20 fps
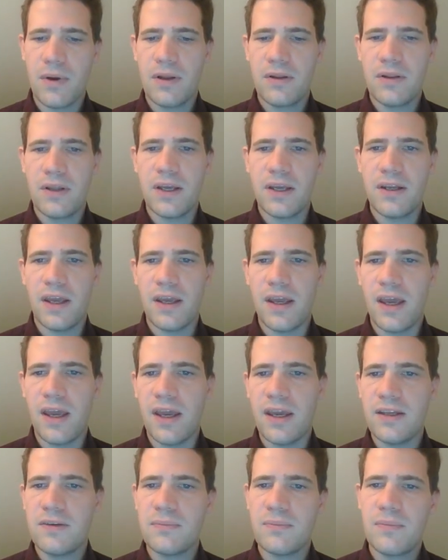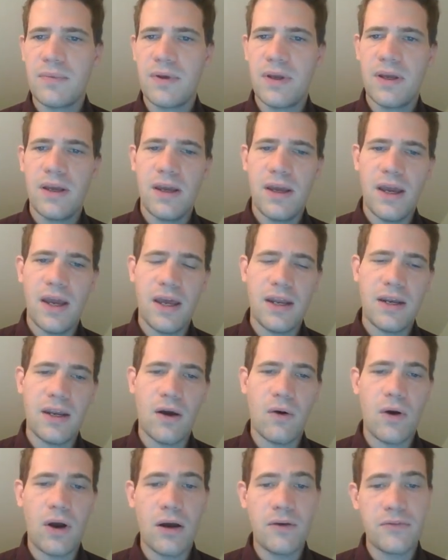knight a8, and
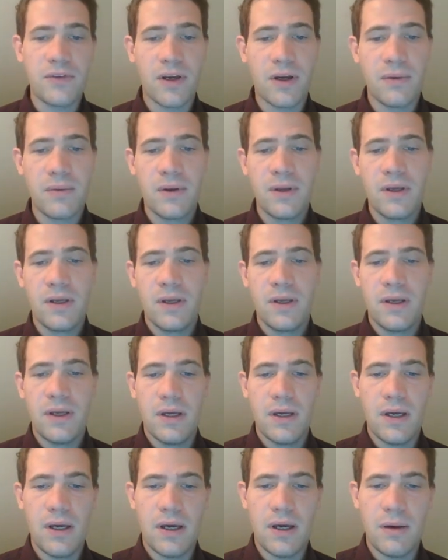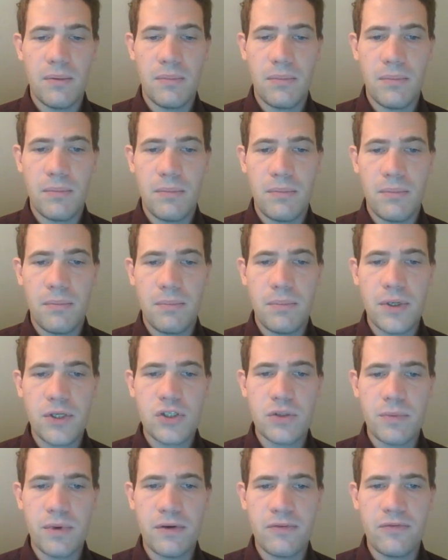now after
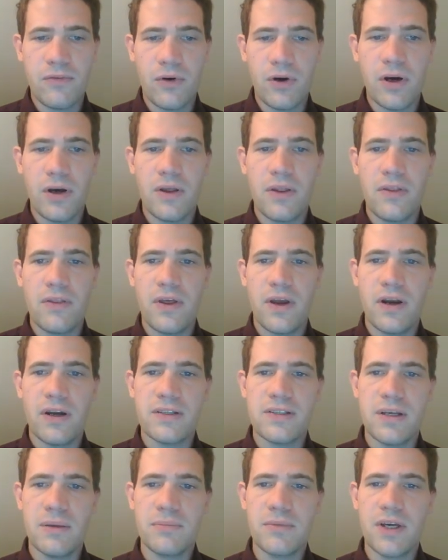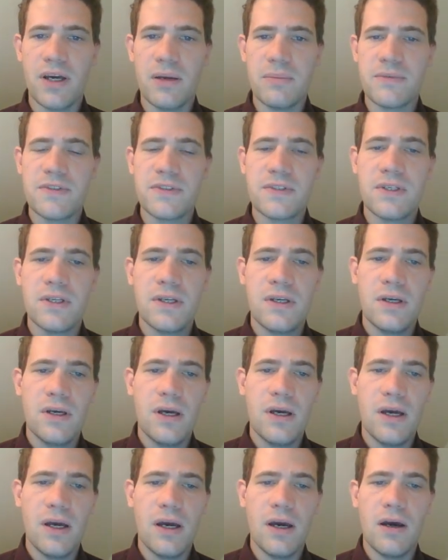bishop f4, there are sometimes
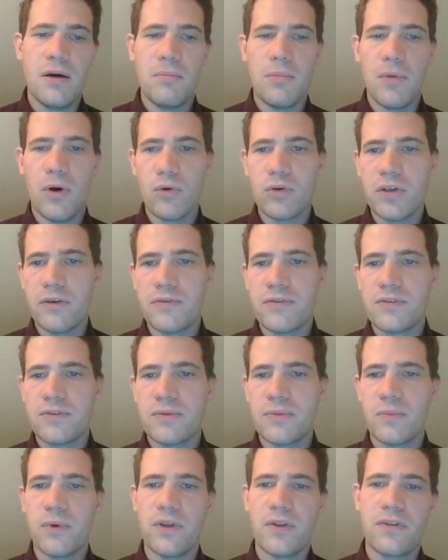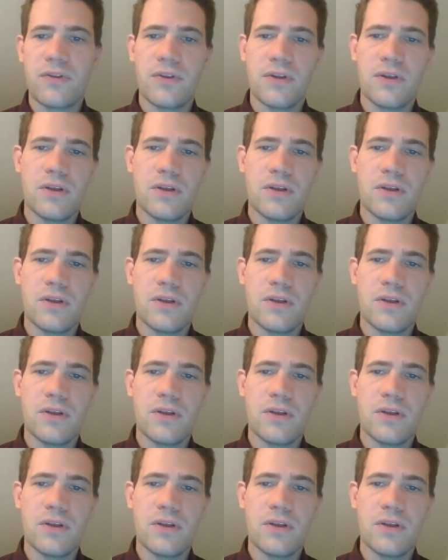motives with